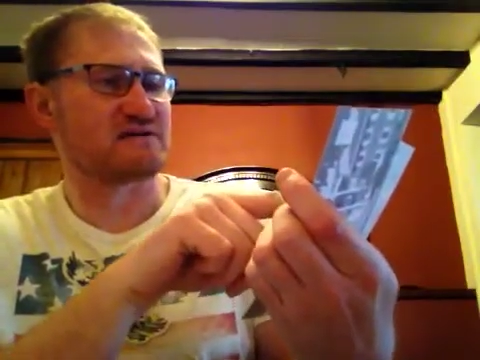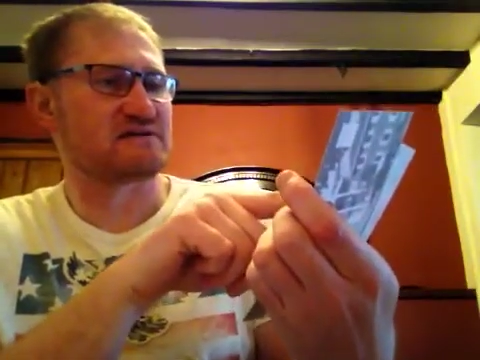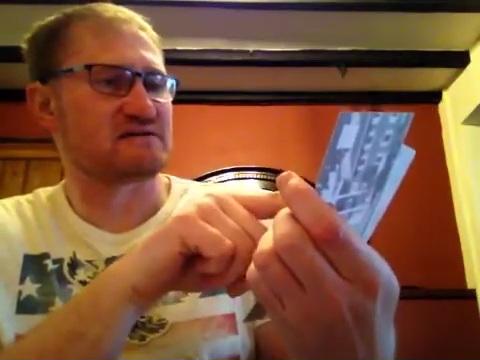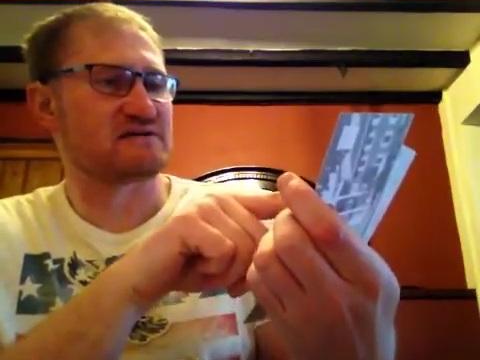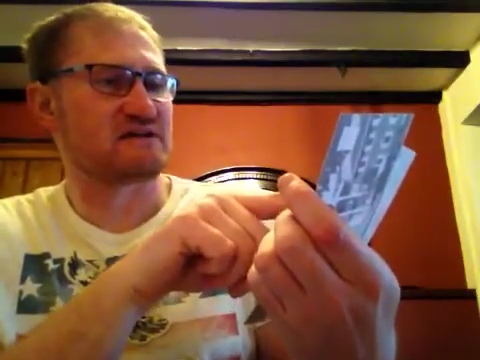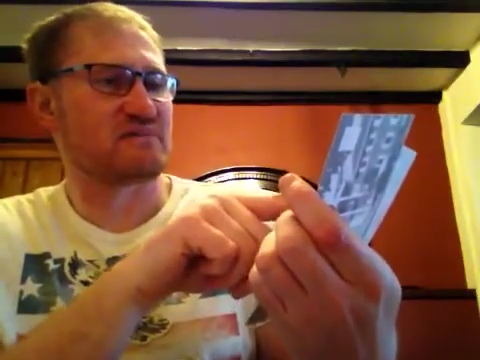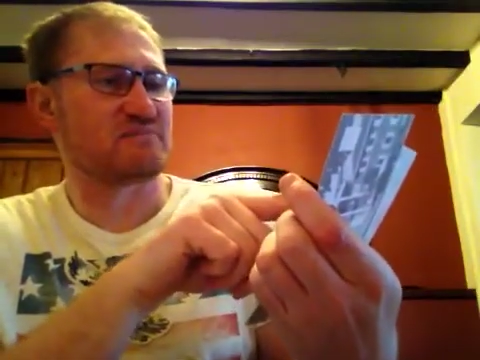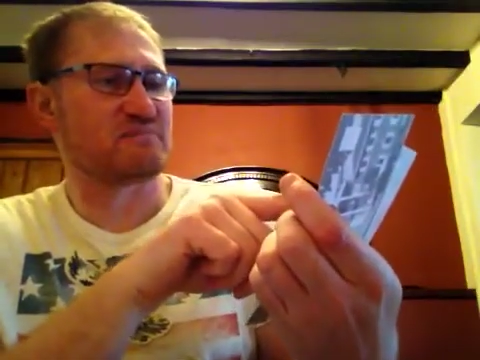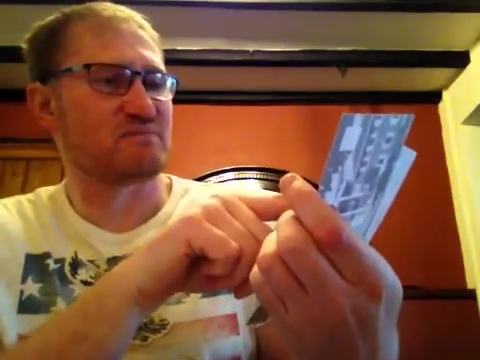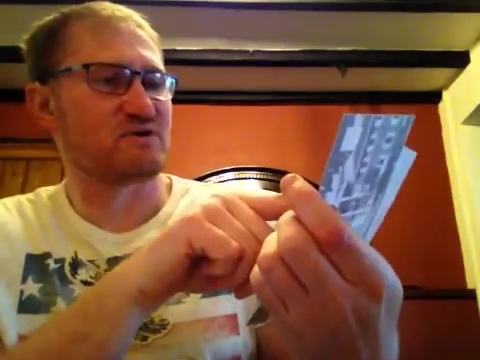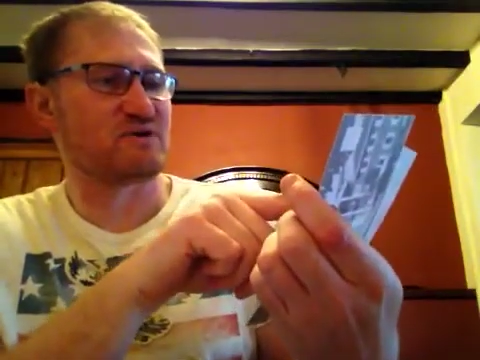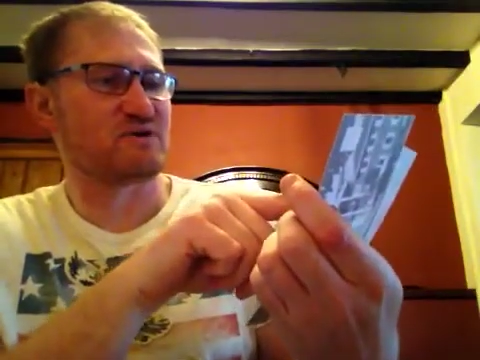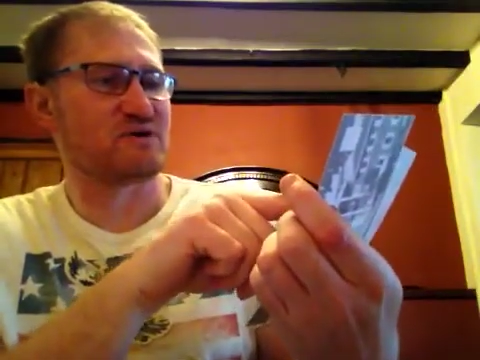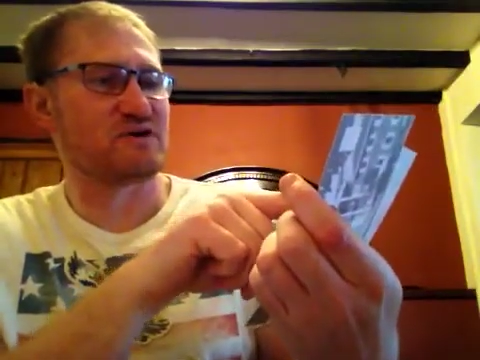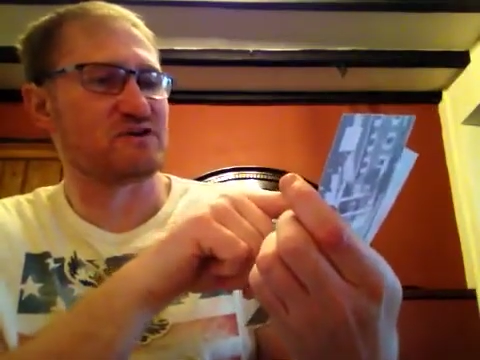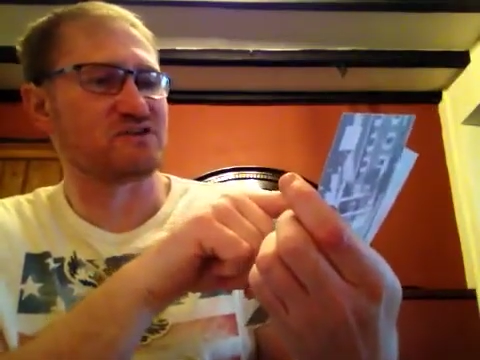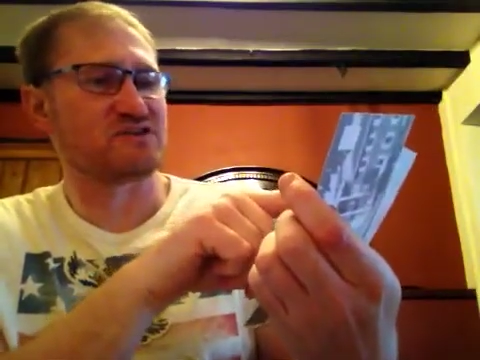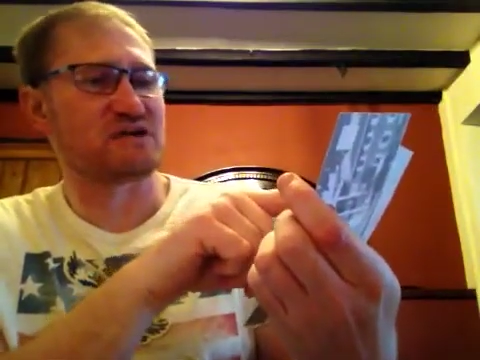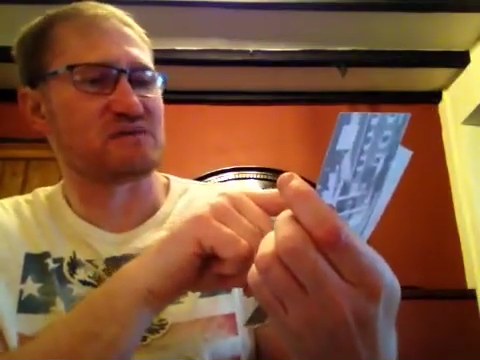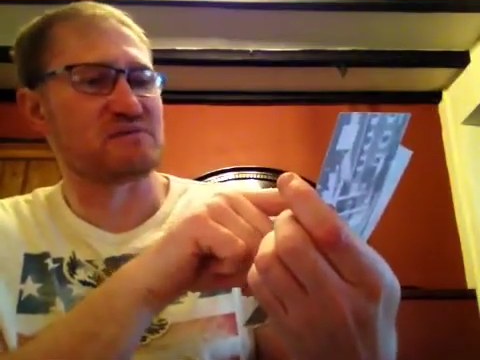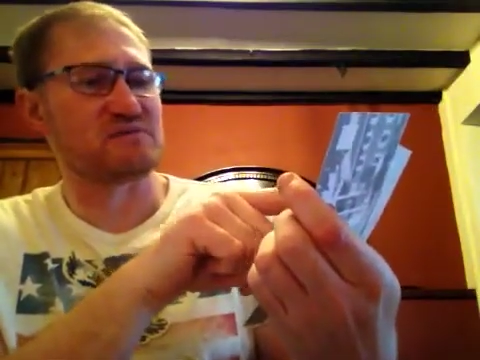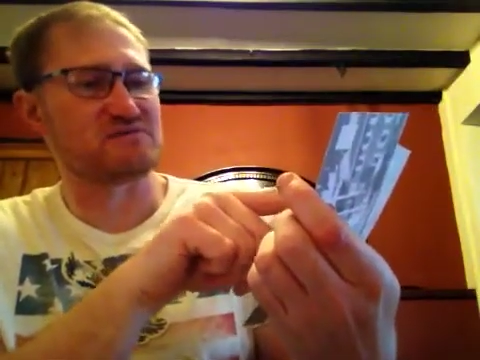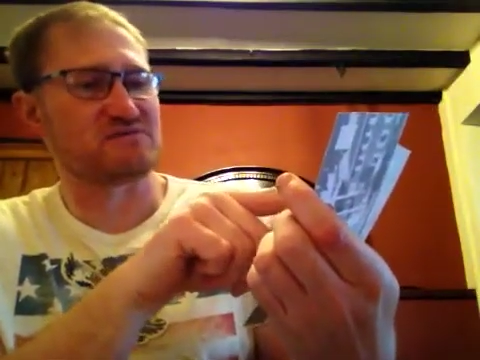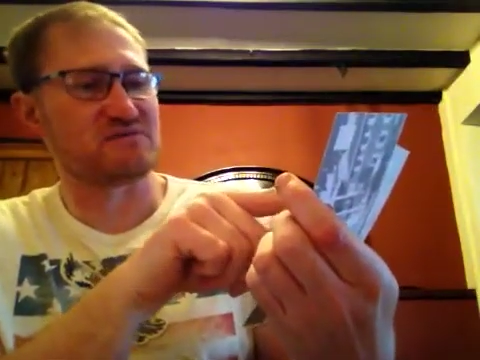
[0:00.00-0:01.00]
Snub Pollard,
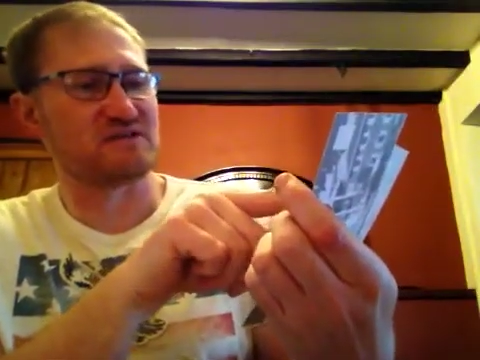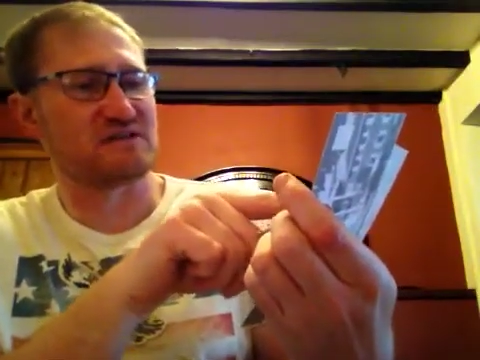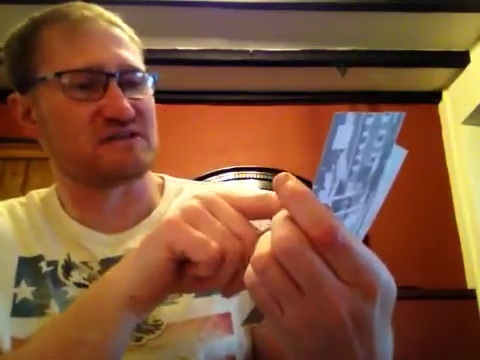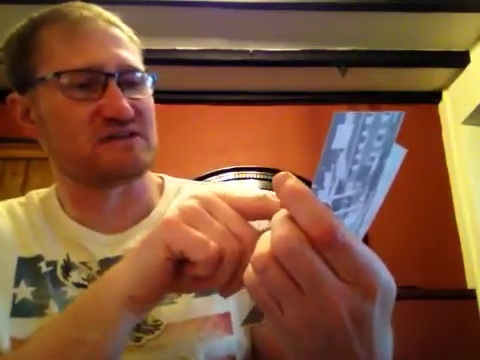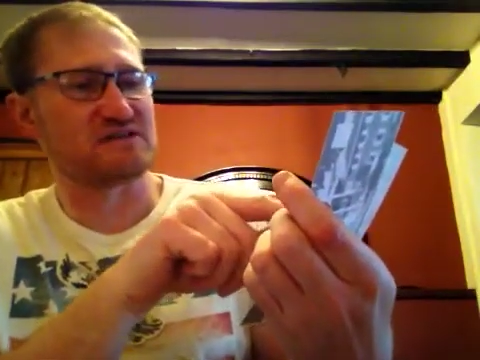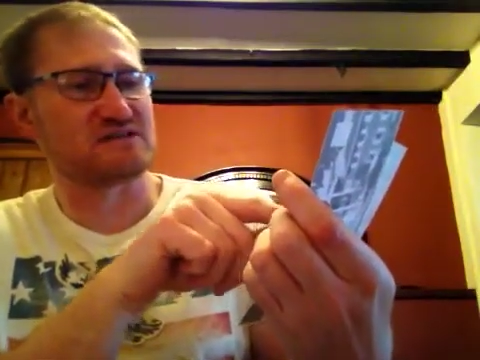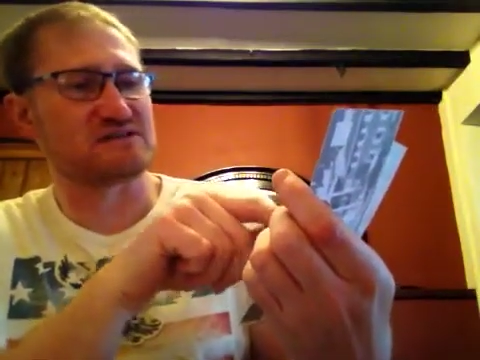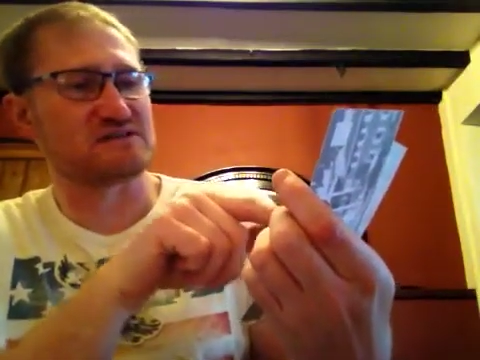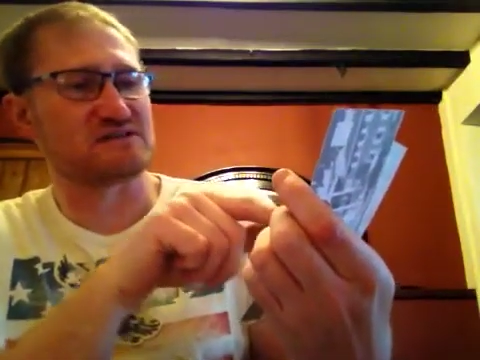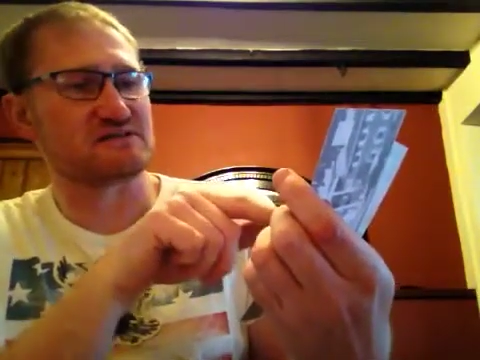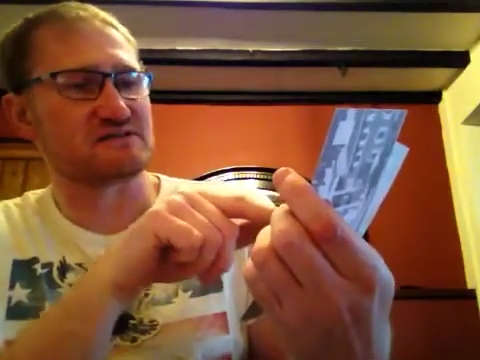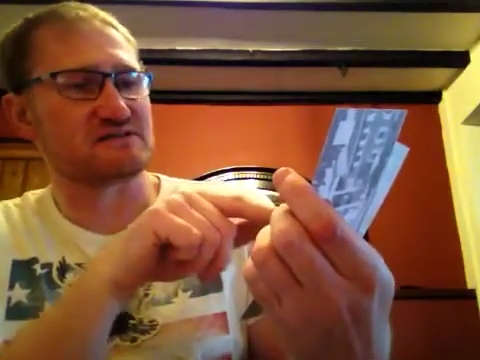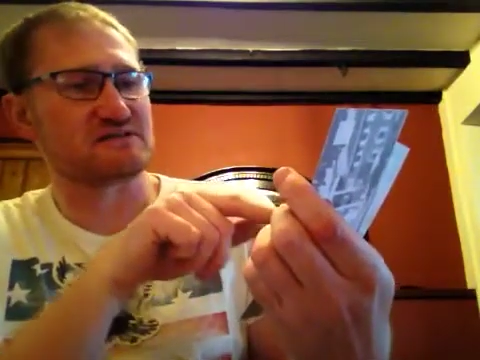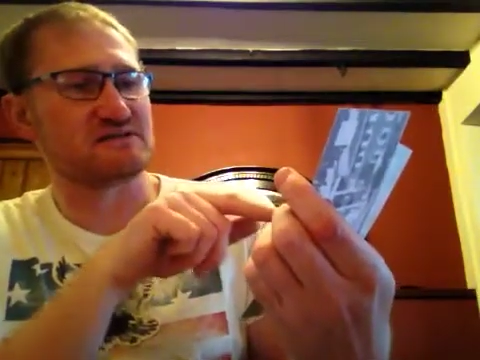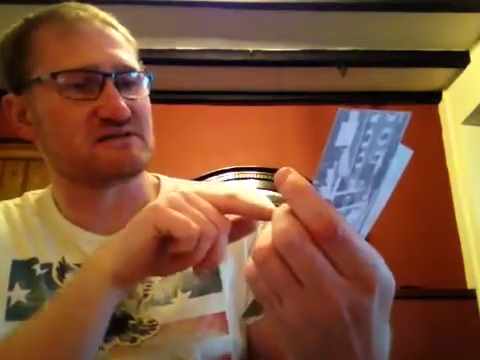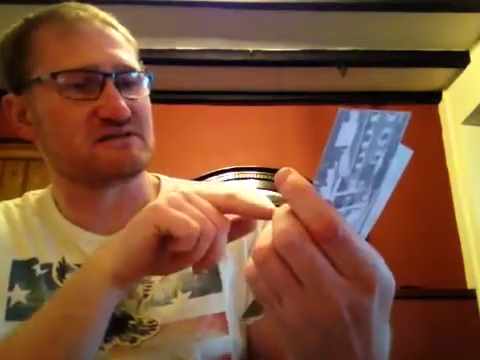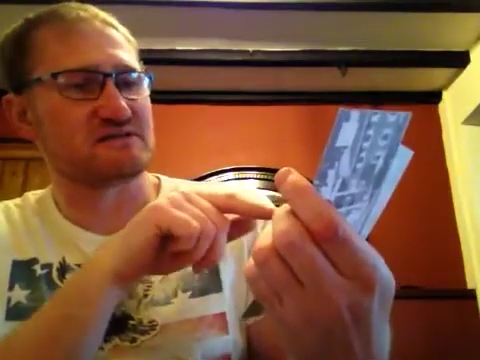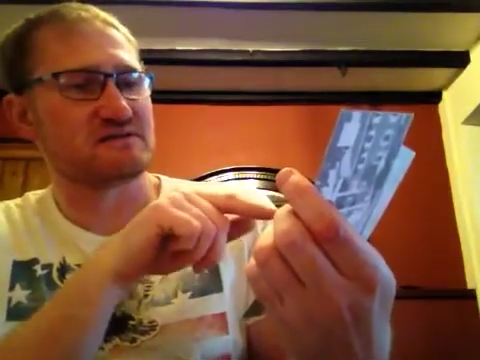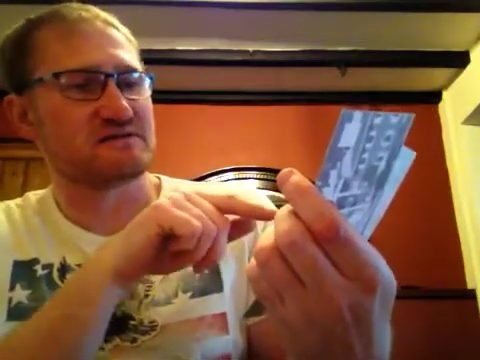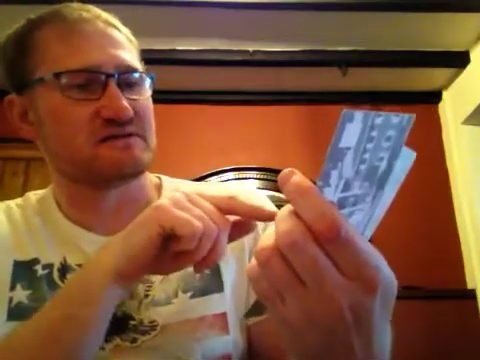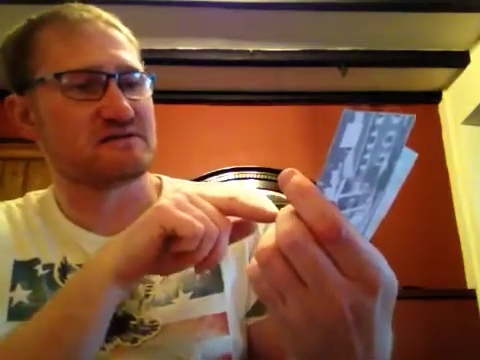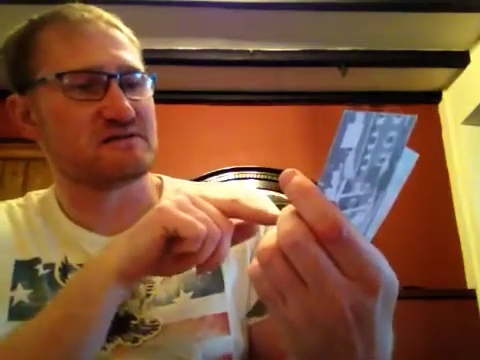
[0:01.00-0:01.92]
James Finlayson,